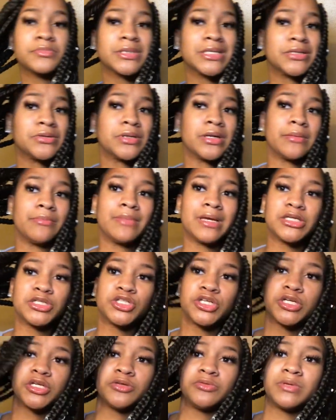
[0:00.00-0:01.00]
You gotta make
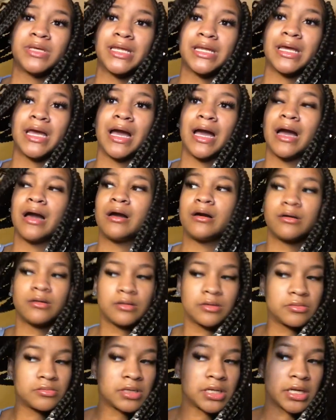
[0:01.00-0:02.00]
sure you get it out
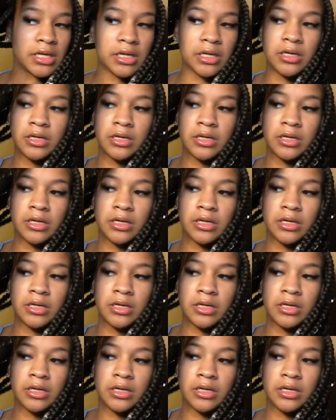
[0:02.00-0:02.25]
on there.